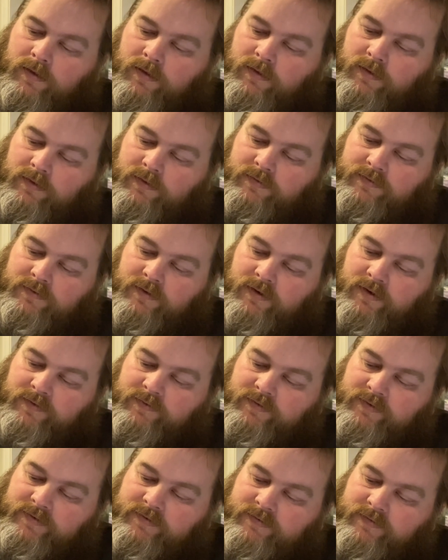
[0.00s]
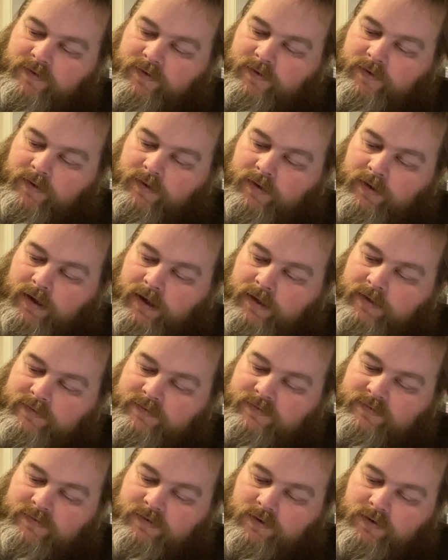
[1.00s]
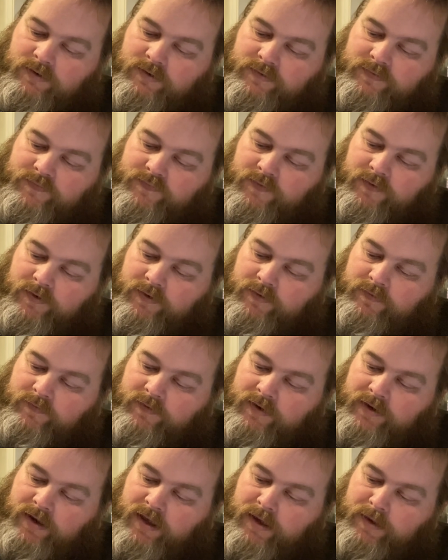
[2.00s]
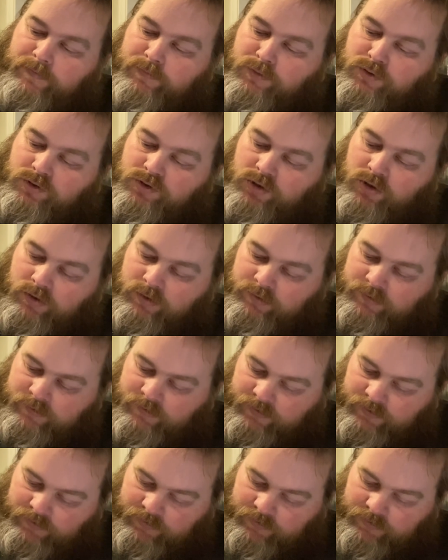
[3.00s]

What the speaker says: The Diaries and Search for René Michot,